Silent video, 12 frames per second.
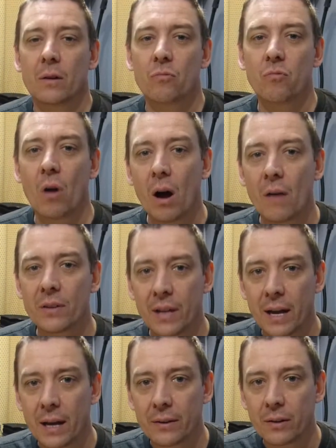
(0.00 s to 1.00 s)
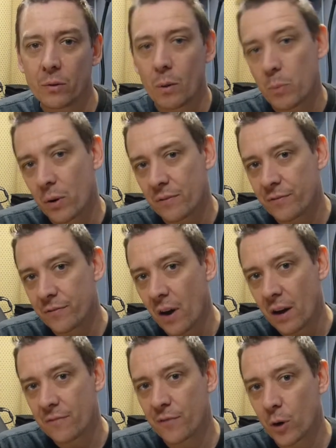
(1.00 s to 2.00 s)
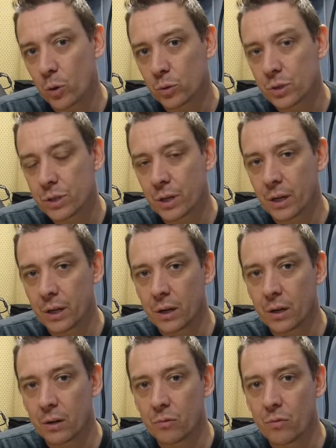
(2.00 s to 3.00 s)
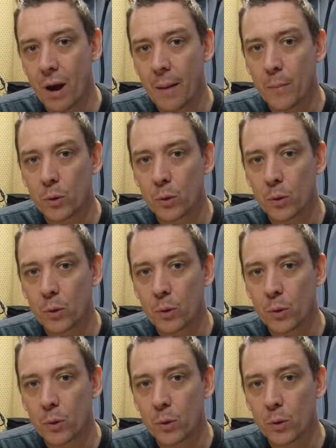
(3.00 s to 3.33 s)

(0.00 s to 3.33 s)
rather than the 1.5 volt uh, RAM